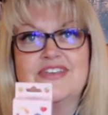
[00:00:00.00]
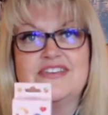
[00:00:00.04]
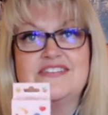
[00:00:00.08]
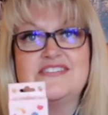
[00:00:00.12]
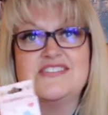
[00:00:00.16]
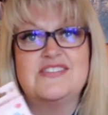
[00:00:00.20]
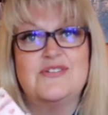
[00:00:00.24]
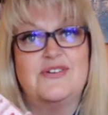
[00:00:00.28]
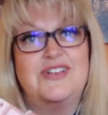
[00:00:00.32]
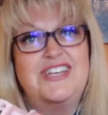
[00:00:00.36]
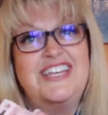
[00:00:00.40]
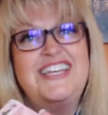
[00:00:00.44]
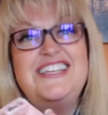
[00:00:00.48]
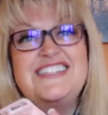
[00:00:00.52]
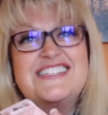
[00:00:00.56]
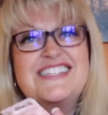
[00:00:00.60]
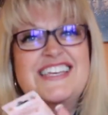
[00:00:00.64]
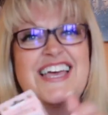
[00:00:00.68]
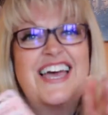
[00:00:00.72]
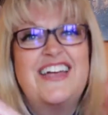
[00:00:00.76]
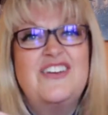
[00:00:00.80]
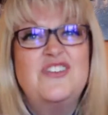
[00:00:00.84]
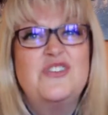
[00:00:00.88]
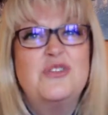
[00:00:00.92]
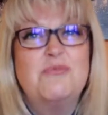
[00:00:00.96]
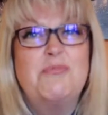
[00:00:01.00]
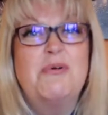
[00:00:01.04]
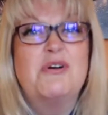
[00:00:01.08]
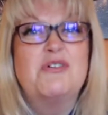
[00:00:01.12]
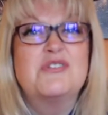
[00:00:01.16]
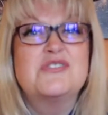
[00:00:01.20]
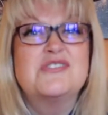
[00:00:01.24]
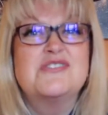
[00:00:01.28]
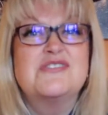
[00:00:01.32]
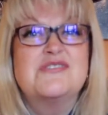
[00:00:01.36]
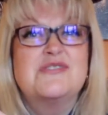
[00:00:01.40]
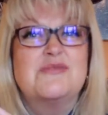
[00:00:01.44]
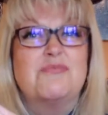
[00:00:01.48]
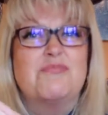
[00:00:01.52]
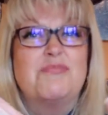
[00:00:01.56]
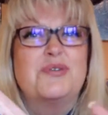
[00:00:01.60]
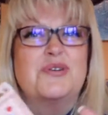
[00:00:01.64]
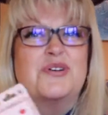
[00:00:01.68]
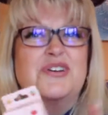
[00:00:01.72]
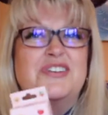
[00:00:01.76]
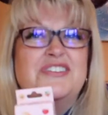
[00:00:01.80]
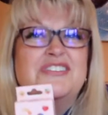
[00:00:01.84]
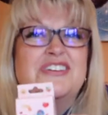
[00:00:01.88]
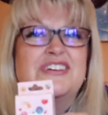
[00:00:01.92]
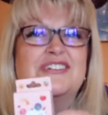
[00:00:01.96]
So I need to get another box at some
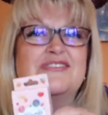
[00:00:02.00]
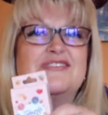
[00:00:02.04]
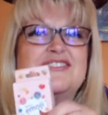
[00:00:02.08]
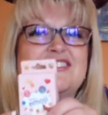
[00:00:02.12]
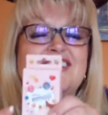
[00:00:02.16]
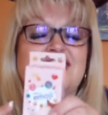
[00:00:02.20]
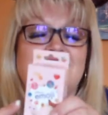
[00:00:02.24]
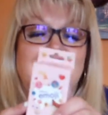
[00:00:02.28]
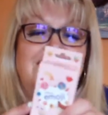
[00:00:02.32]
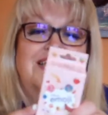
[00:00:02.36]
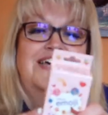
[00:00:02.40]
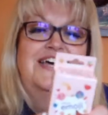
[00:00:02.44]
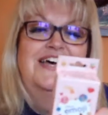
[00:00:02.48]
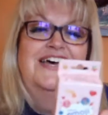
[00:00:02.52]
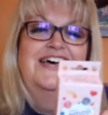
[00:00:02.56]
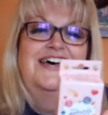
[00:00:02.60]
point, don't I?